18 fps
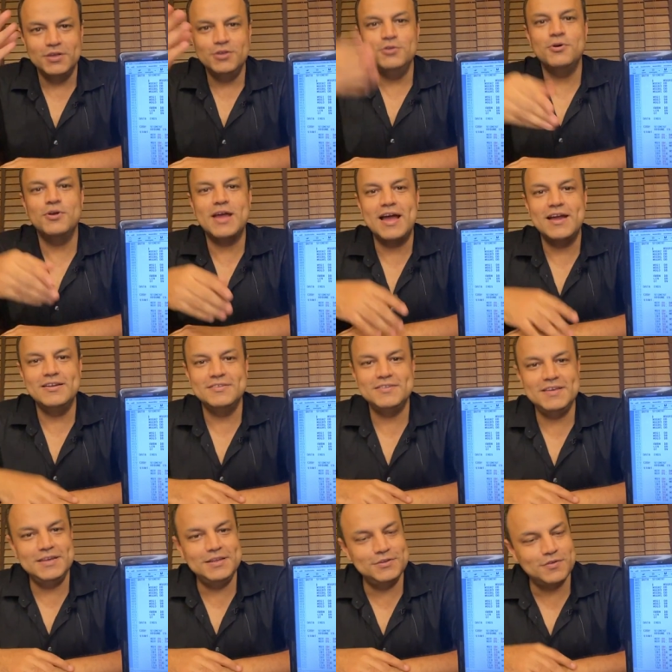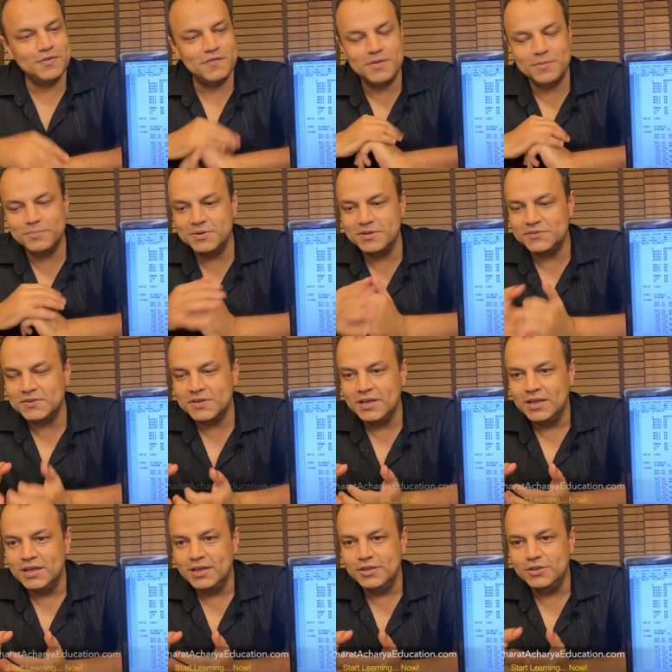You want to add a series of numbers,
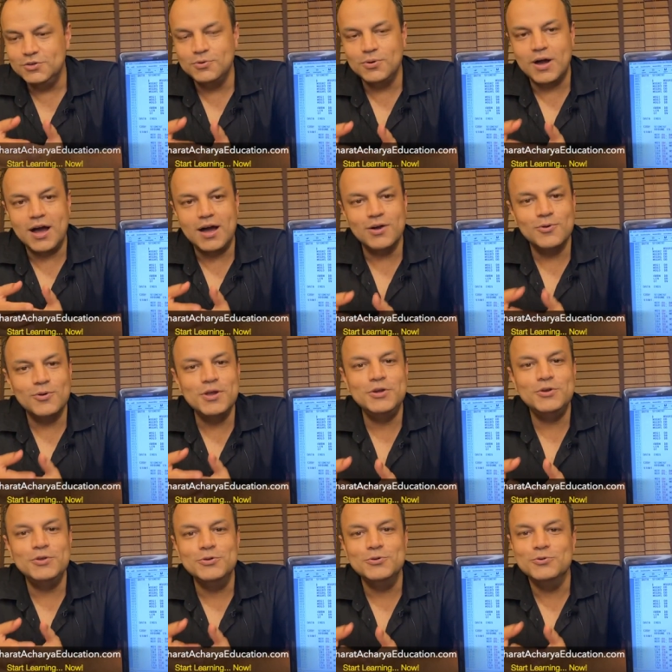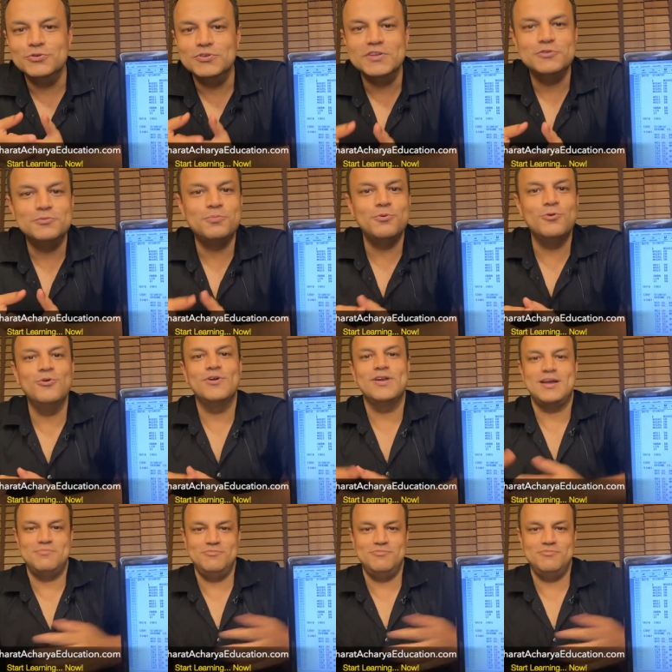you are going to use this program